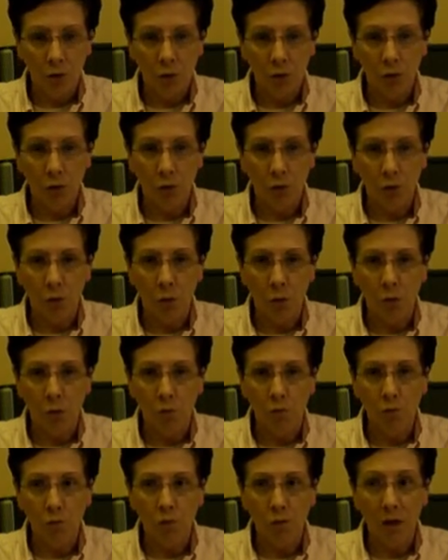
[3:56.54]
So,
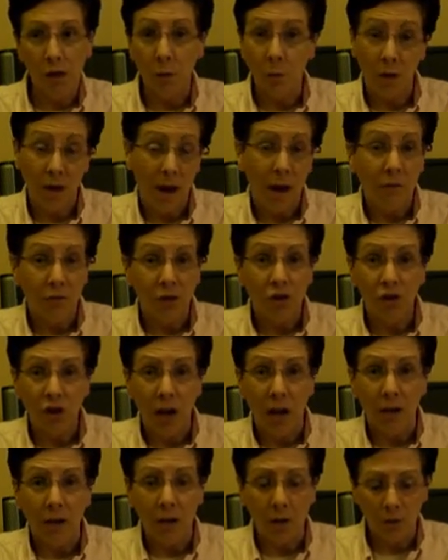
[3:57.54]
can we have this
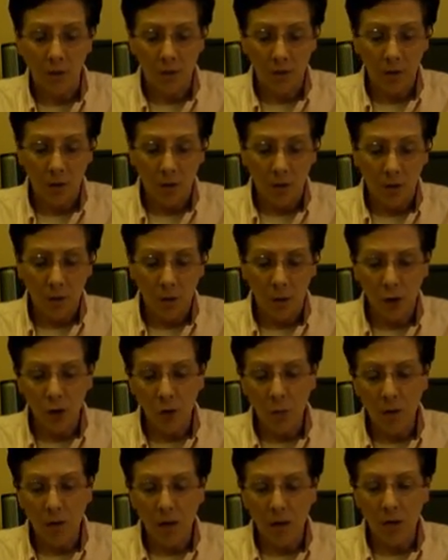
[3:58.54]
chat now? Or
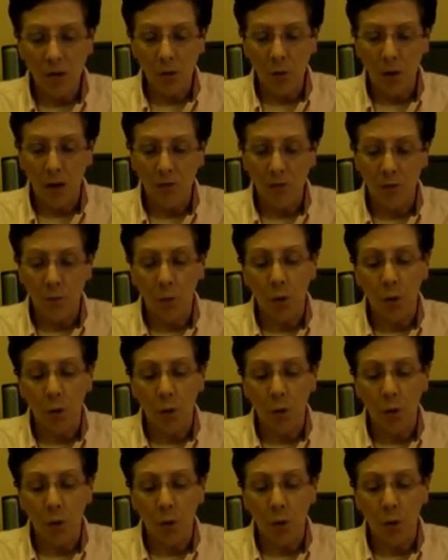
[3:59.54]
do we need to wait for